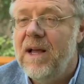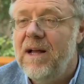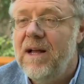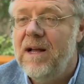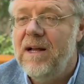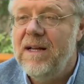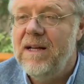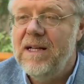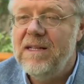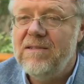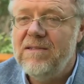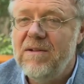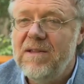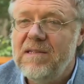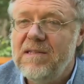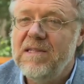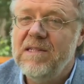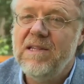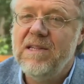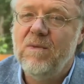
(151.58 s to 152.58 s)
Uh, and so
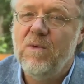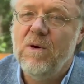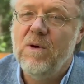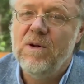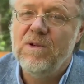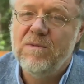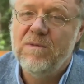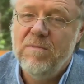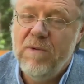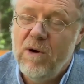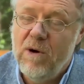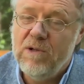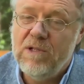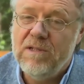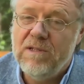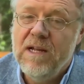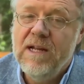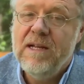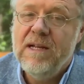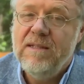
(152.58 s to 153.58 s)
this is the world's
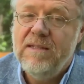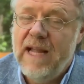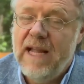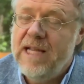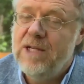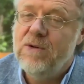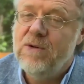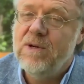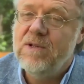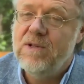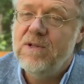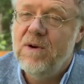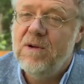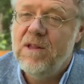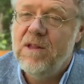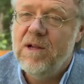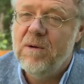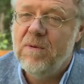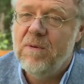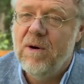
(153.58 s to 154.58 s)
most dangerous
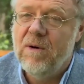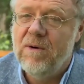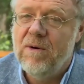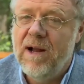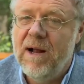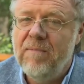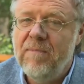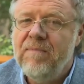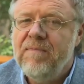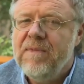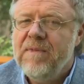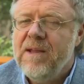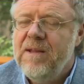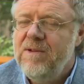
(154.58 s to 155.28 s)
nuclear program.